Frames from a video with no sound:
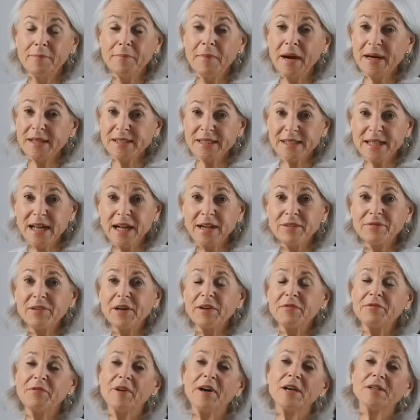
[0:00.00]
Myself,
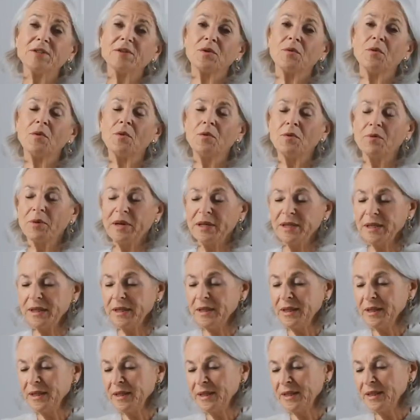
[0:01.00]
I fast
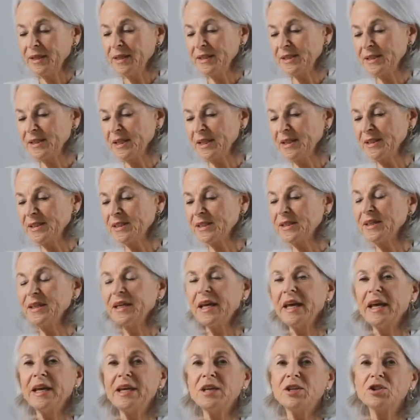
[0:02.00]
already since
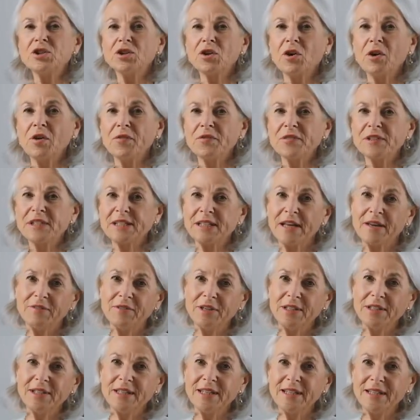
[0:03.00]
the age of
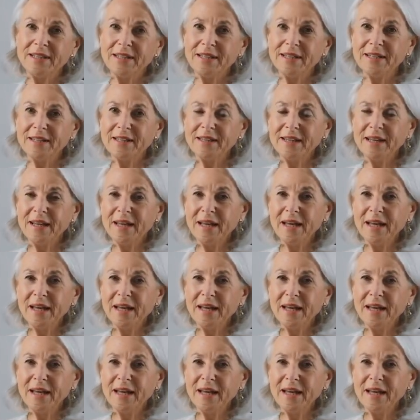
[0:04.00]
17.